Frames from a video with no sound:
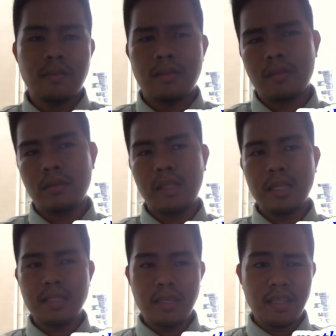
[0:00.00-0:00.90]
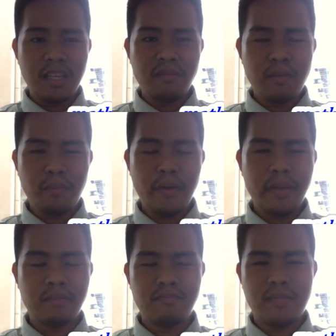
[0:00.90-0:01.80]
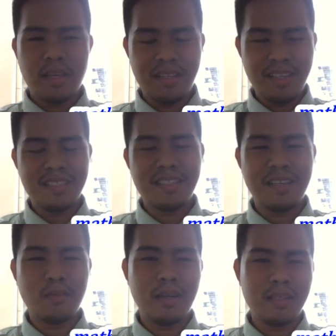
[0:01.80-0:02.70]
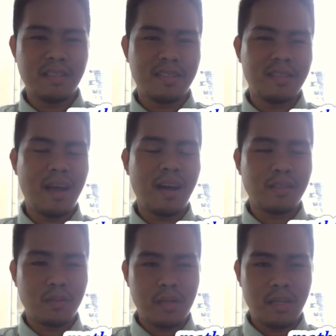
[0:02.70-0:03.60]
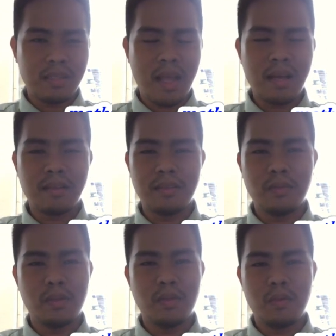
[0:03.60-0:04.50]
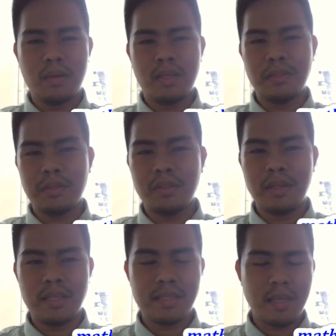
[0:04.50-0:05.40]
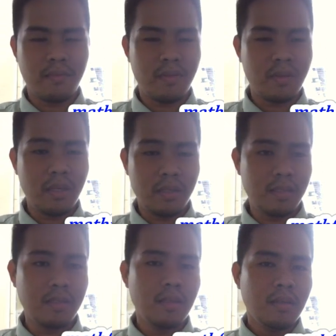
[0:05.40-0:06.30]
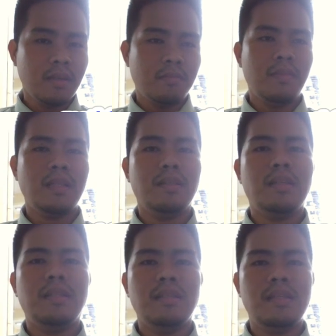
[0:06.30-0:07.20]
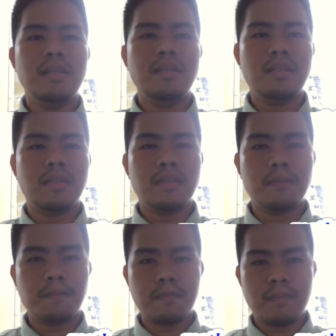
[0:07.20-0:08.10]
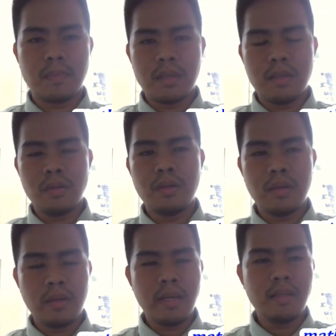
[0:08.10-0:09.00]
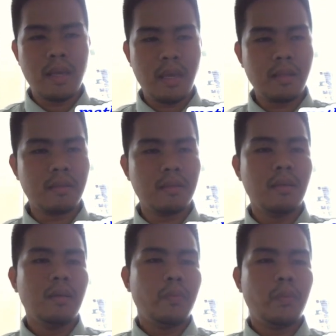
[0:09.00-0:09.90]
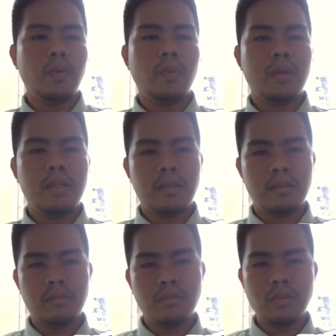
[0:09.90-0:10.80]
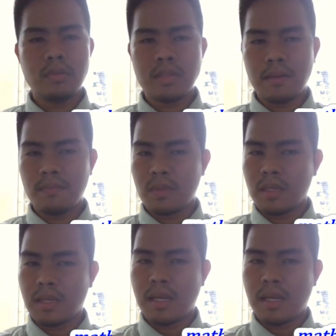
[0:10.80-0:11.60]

So that's the idea of a point. And this was actually taught when you were in your grade 7 years. But in your grade 8, we will do something